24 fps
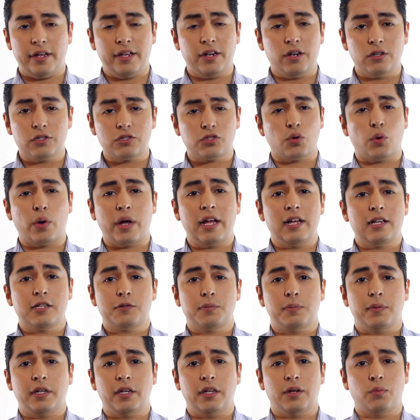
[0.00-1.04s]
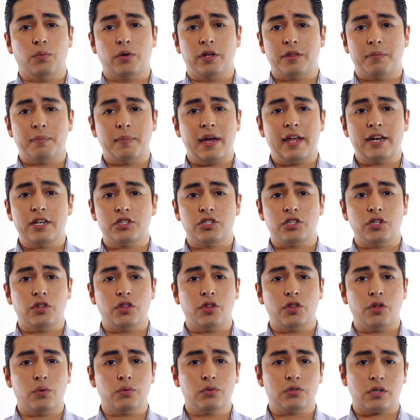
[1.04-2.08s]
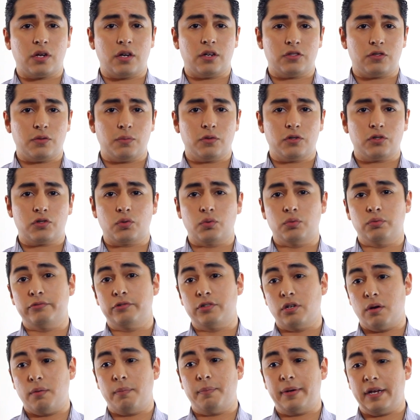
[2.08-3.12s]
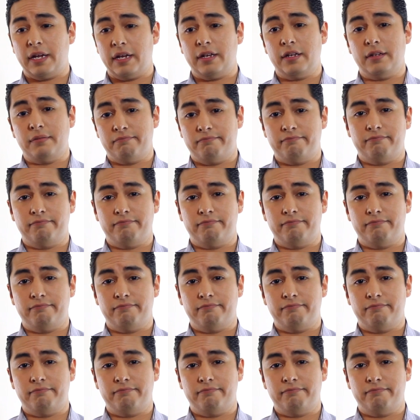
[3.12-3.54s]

It also helps me with managing those customers who don't pay